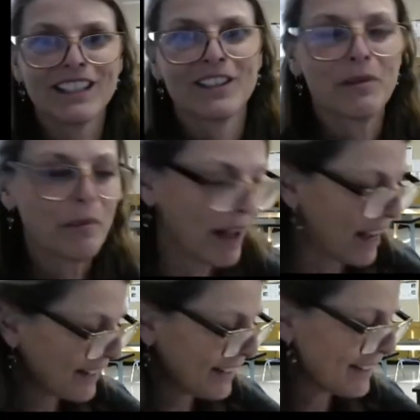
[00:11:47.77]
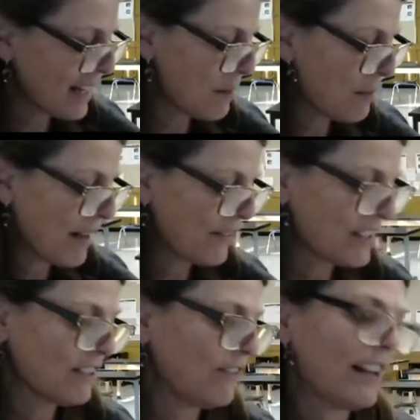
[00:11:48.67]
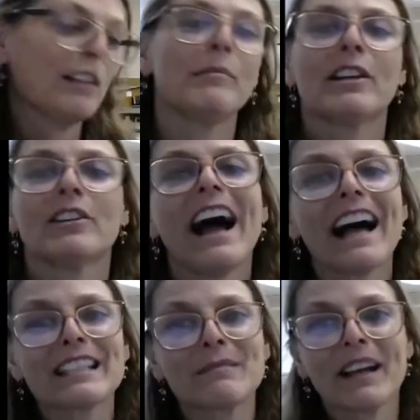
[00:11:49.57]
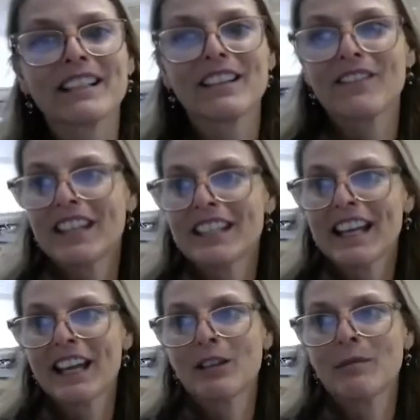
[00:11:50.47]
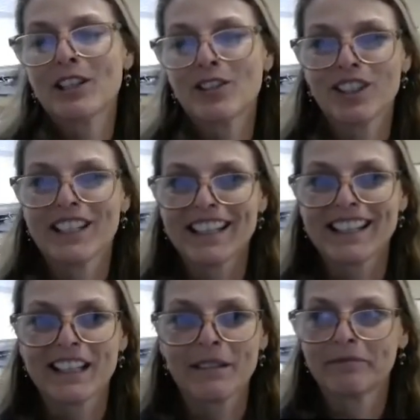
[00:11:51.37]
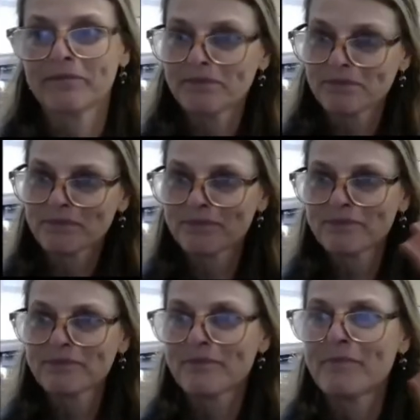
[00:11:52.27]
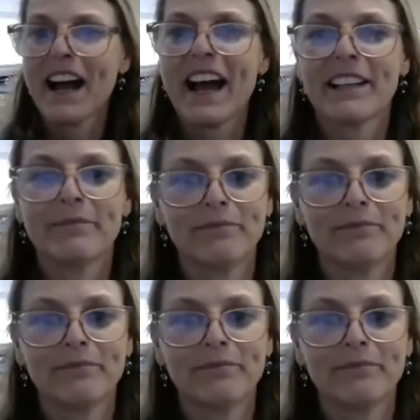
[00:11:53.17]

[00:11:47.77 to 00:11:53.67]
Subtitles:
in your packet about the developmental aspects of the integumentary system. Bye.